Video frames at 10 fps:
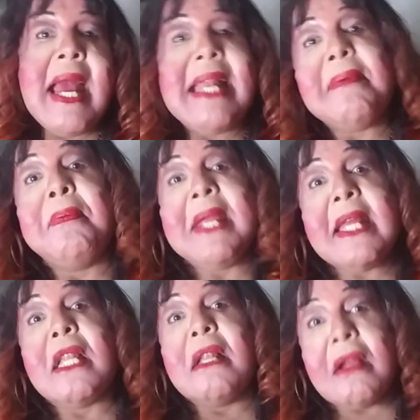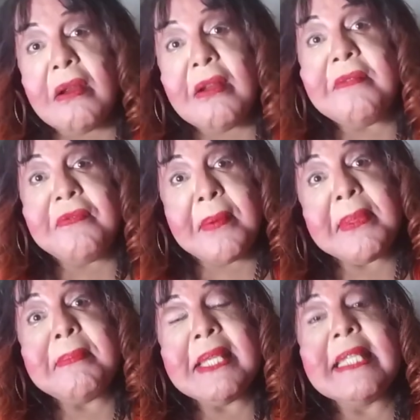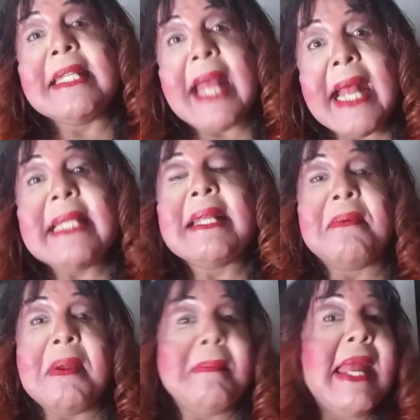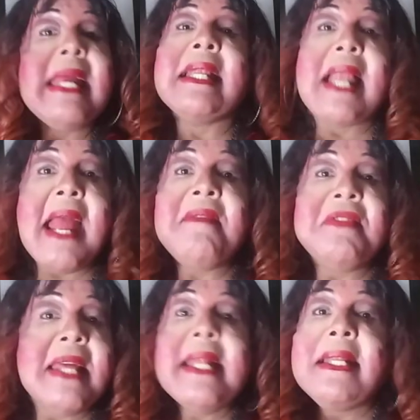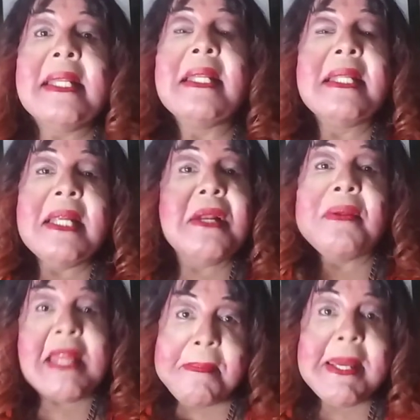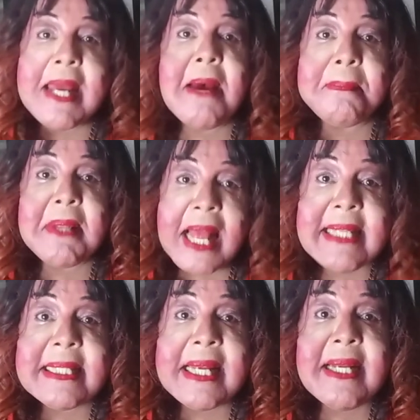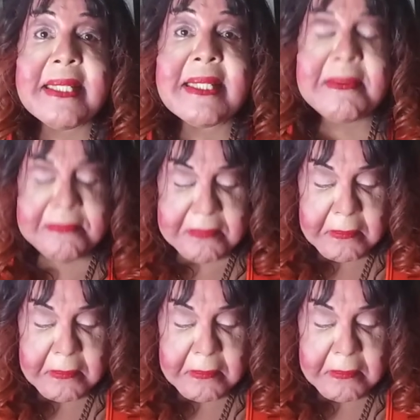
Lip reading: and if we can learn from the mistakes that we make in life, then, you know, they become blessings.